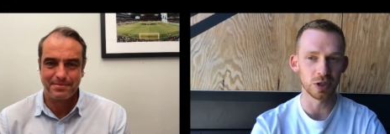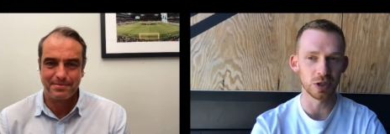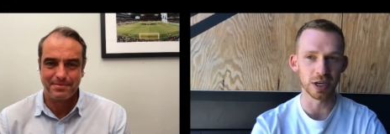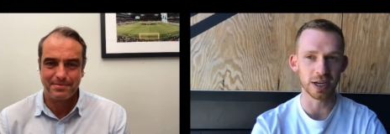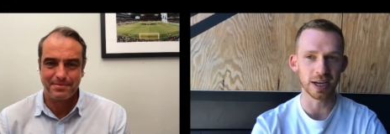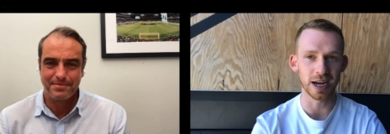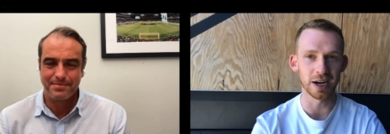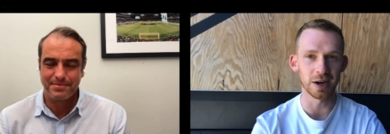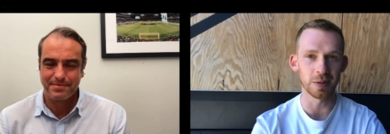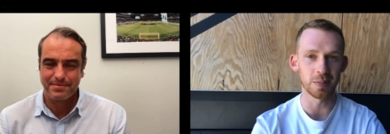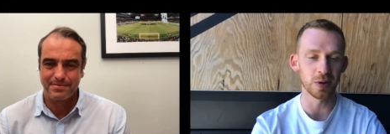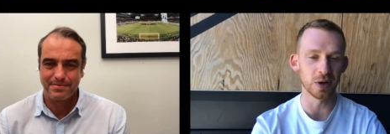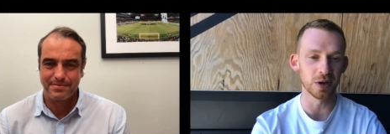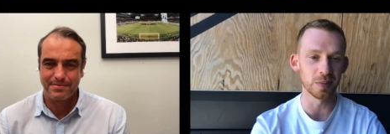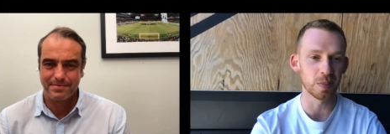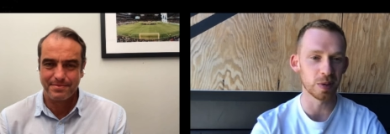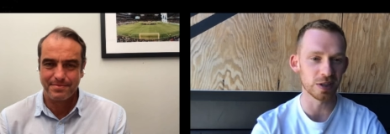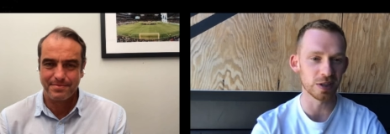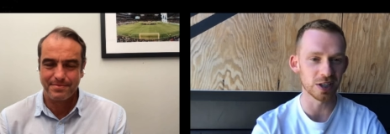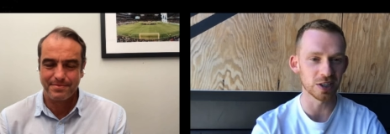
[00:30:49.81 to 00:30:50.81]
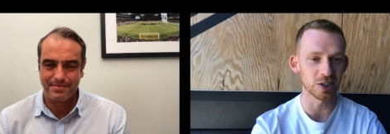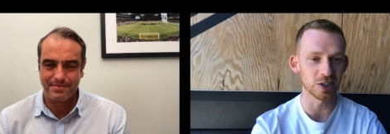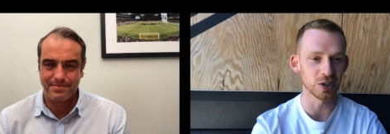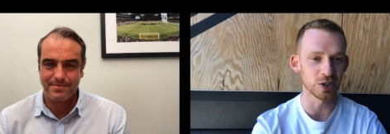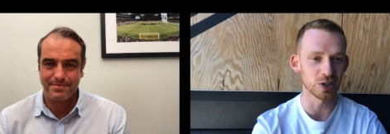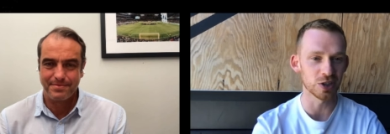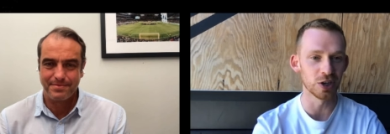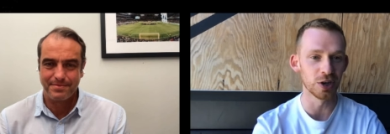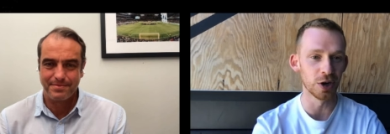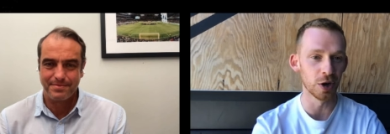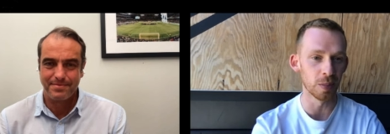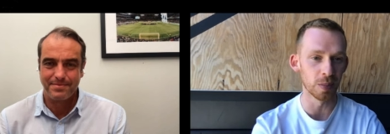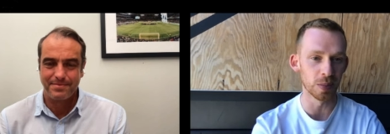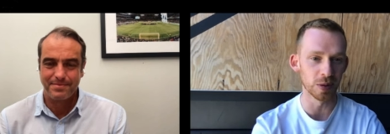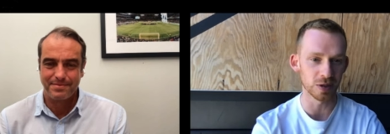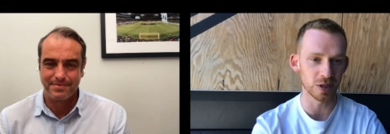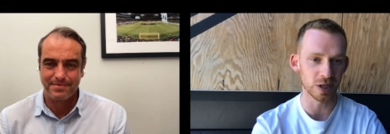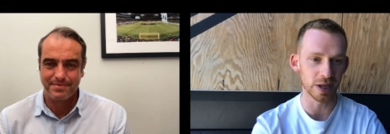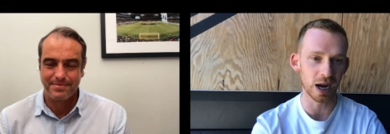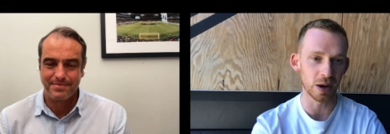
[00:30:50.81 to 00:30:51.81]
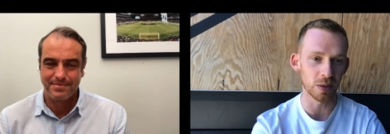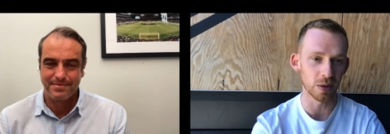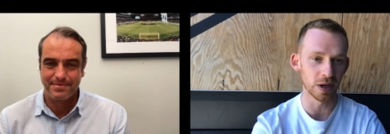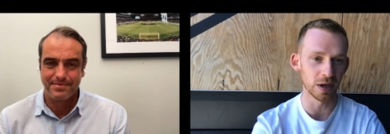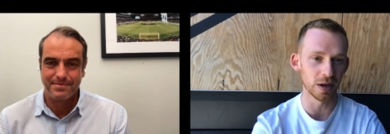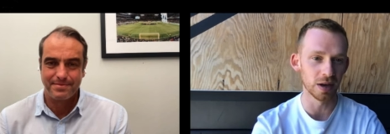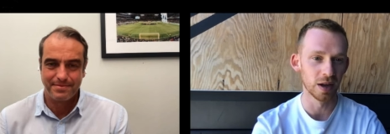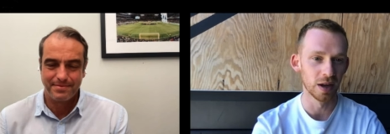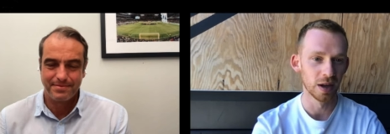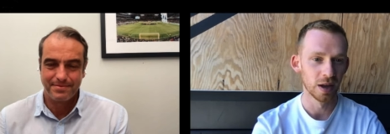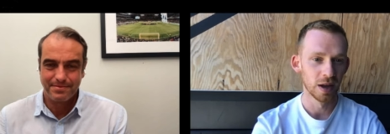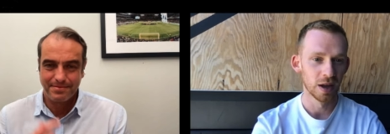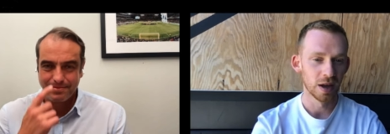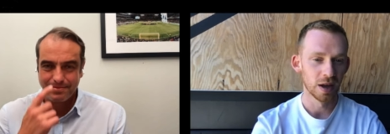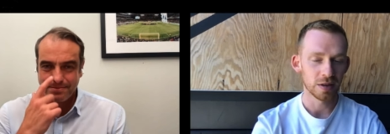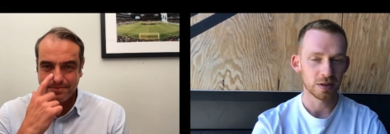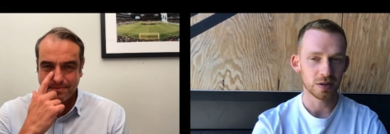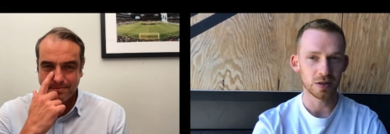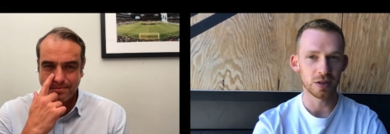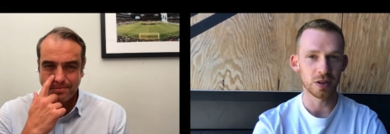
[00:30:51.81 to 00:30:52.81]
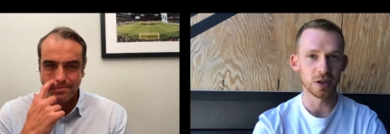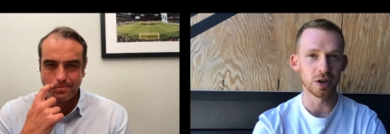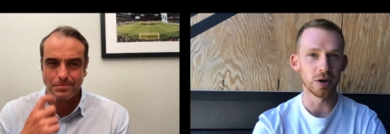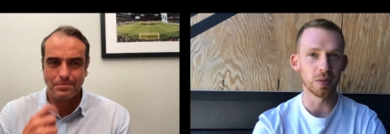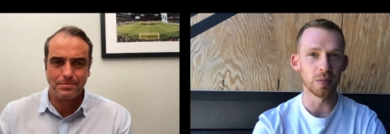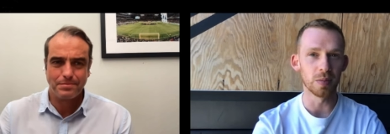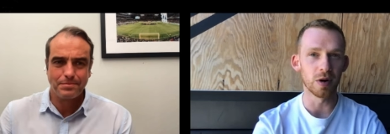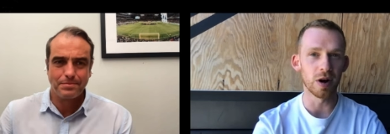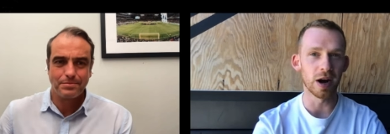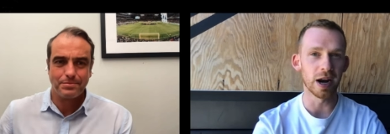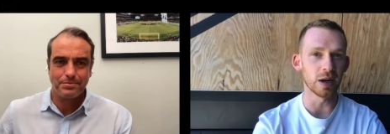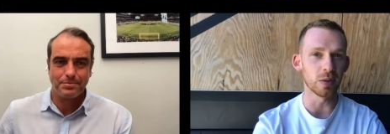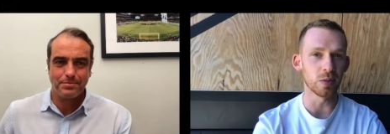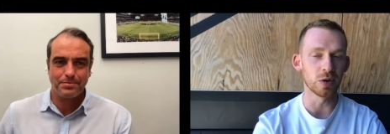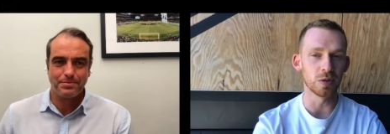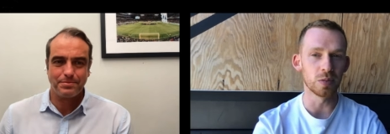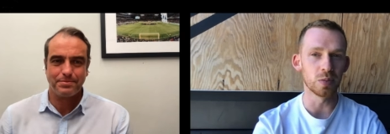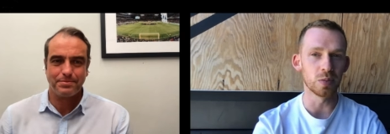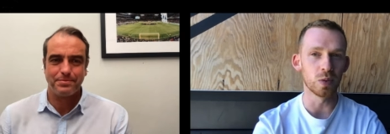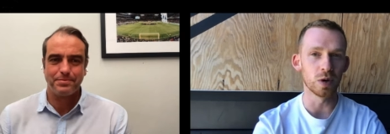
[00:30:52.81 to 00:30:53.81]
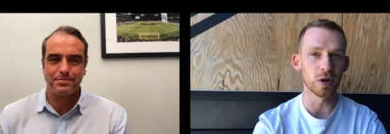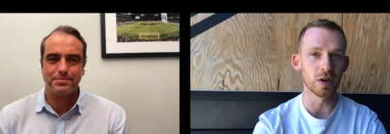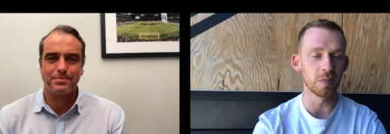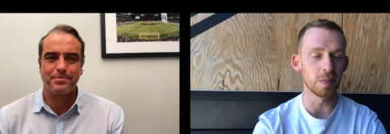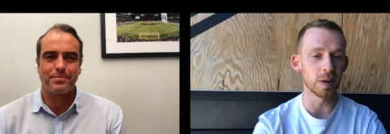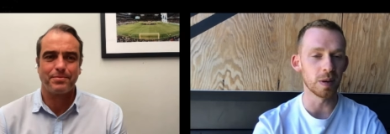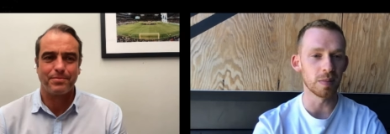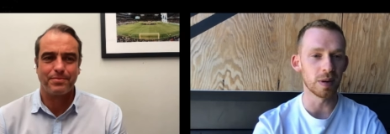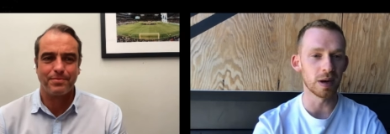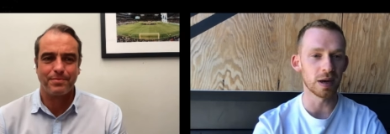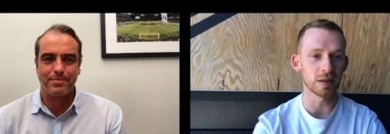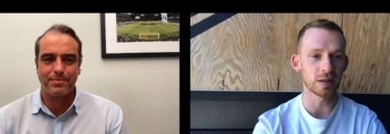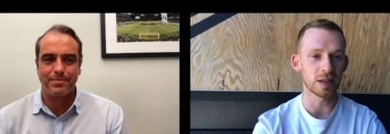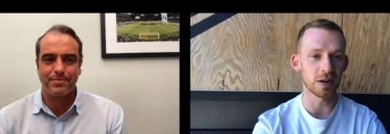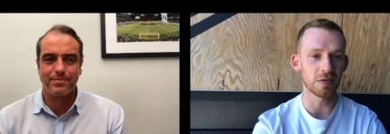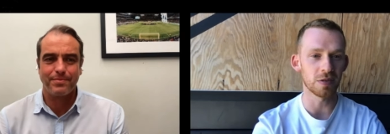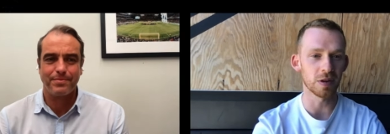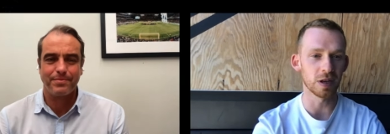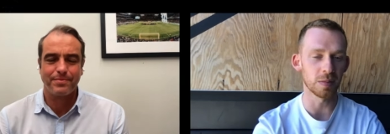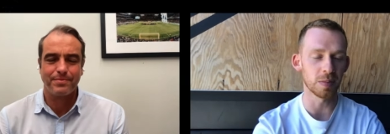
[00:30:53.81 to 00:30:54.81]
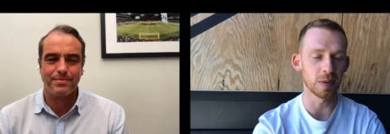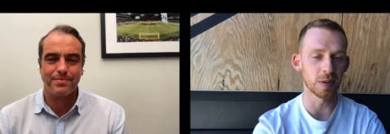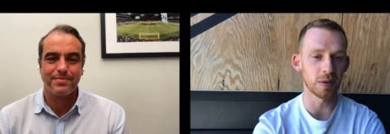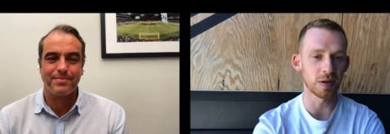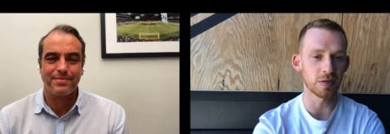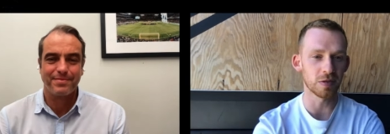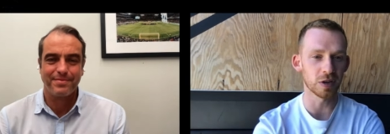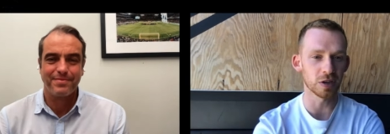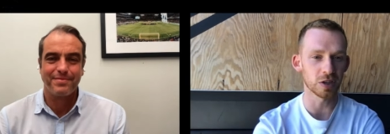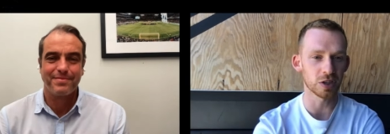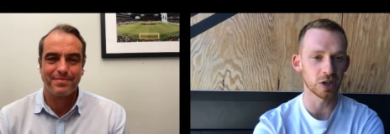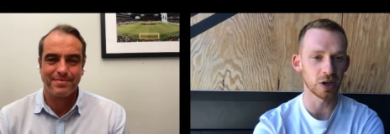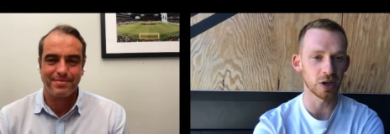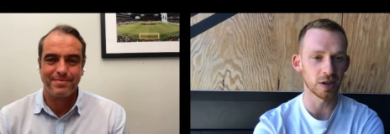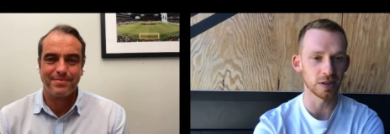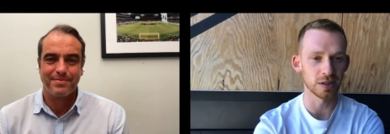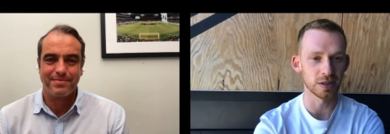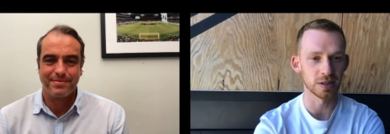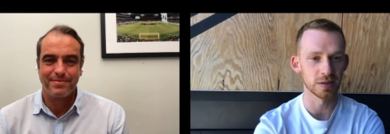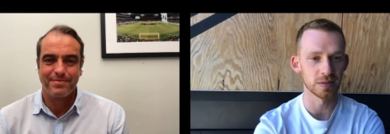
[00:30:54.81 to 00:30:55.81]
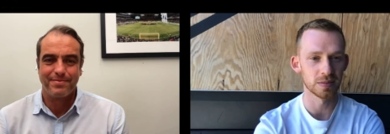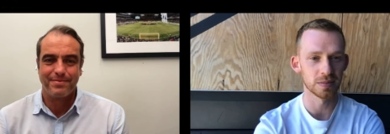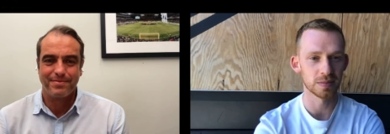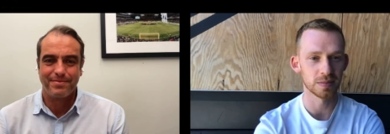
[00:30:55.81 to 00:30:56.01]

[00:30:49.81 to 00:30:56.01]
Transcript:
Speaker 1: You kind of put positions to numbers now, and the number eight would would have been my definitely been my first choice.